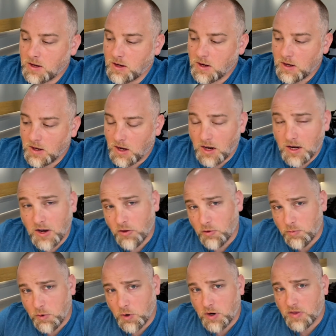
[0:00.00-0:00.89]
Another
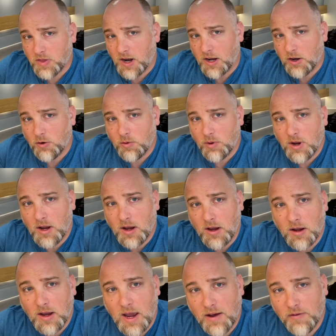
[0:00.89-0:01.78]
book that I don't
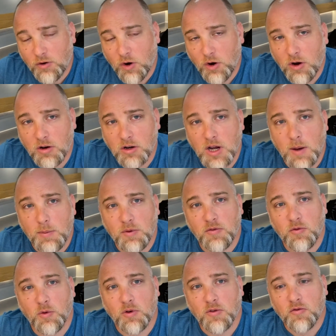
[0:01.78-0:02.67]
have a hard copy
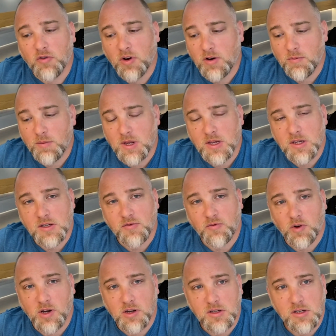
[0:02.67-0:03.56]
for in front of me is
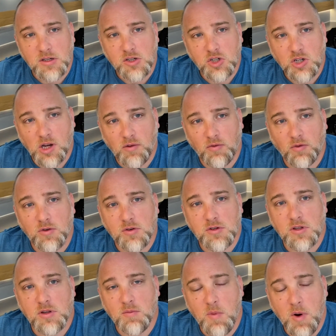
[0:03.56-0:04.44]
Francis
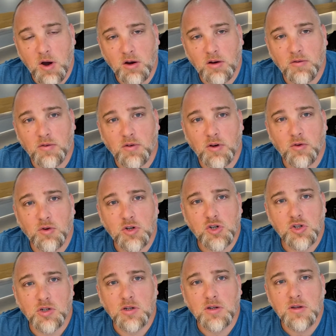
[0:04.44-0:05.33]
Schaeffer's The Mark of a
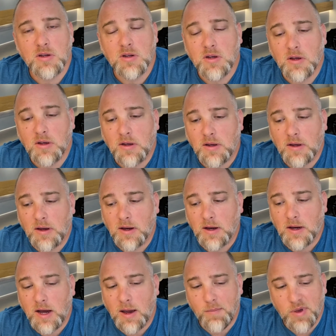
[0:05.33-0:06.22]
Christian.
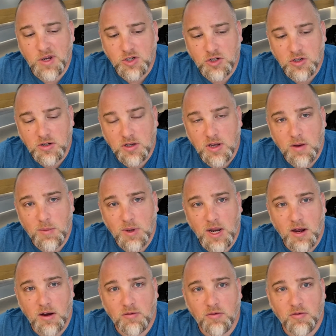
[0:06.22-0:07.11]
I mentioned coming
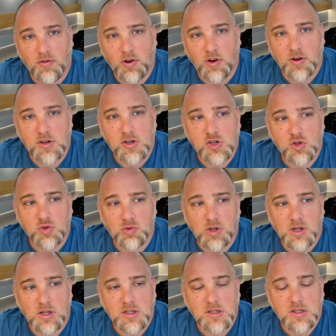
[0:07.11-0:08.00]
out of a very
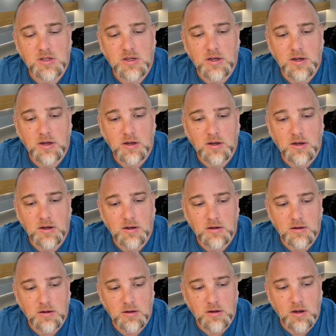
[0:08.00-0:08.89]
strict
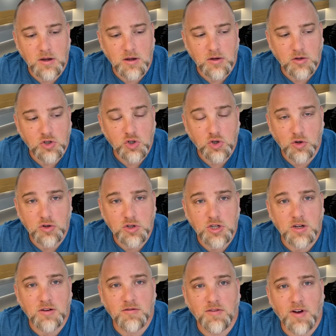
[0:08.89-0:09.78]
church
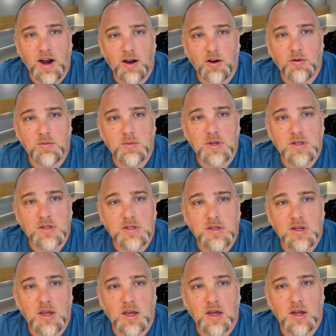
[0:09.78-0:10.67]
environment,
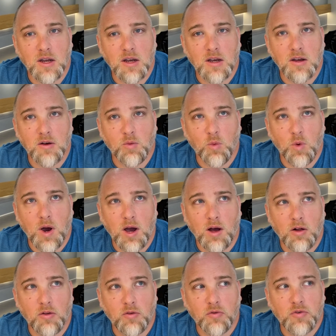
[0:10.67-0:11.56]
and
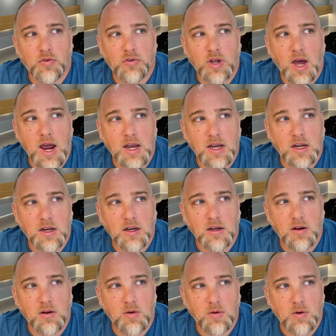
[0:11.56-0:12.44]
while
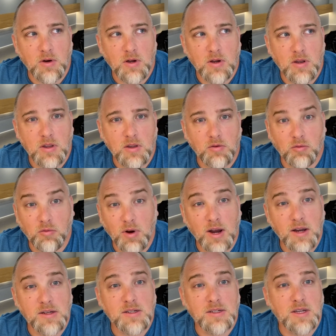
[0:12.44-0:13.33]
siding on the
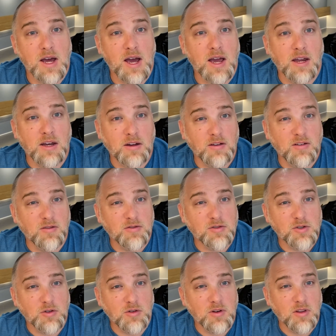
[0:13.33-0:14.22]
right side of
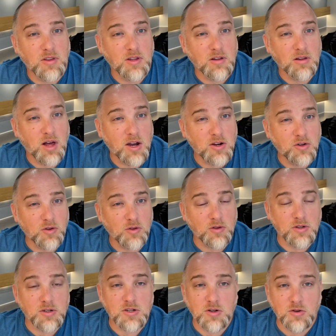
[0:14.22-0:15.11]
certain
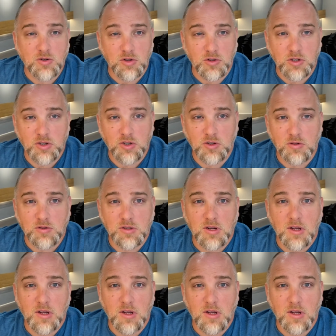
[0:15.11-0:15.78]
theological and social issues,